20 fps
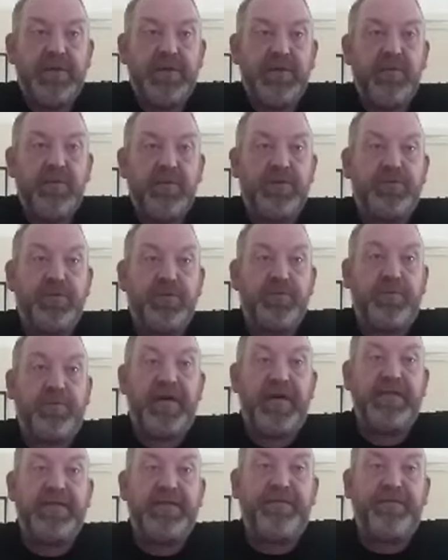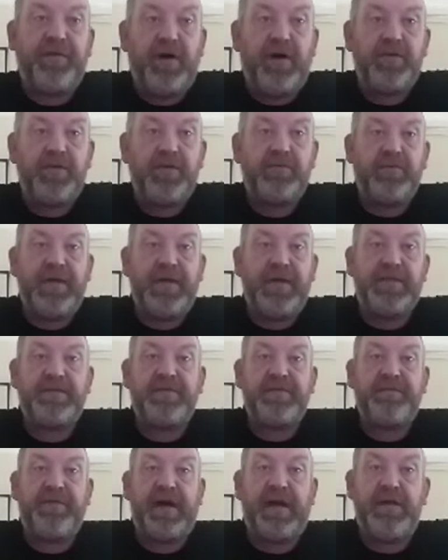which would by default raise the
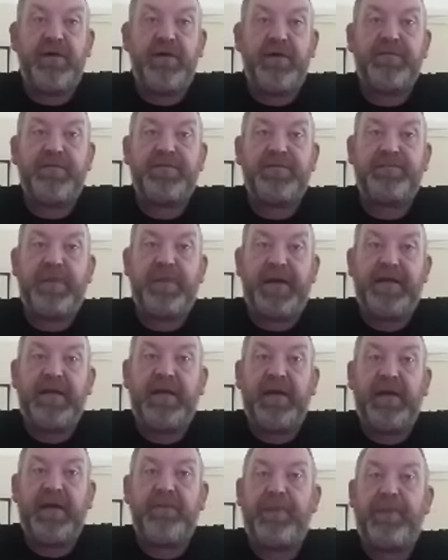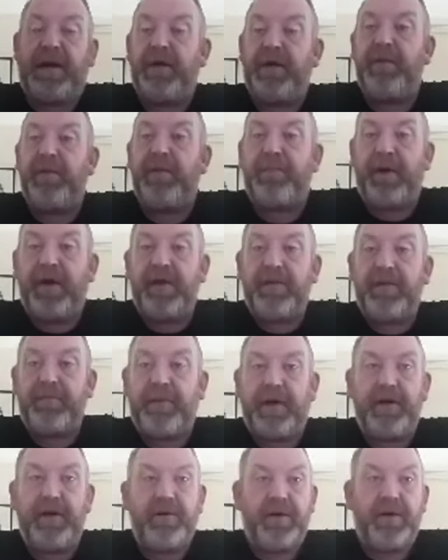value of spending and buying
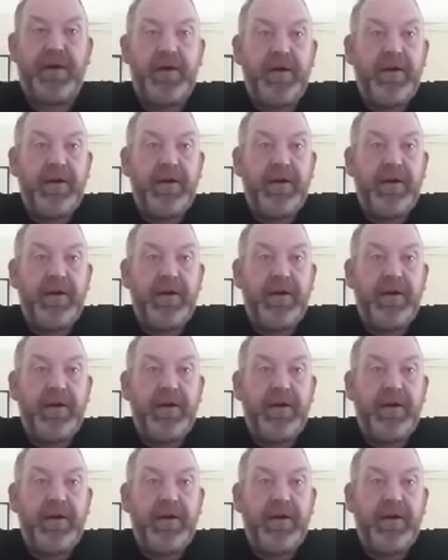power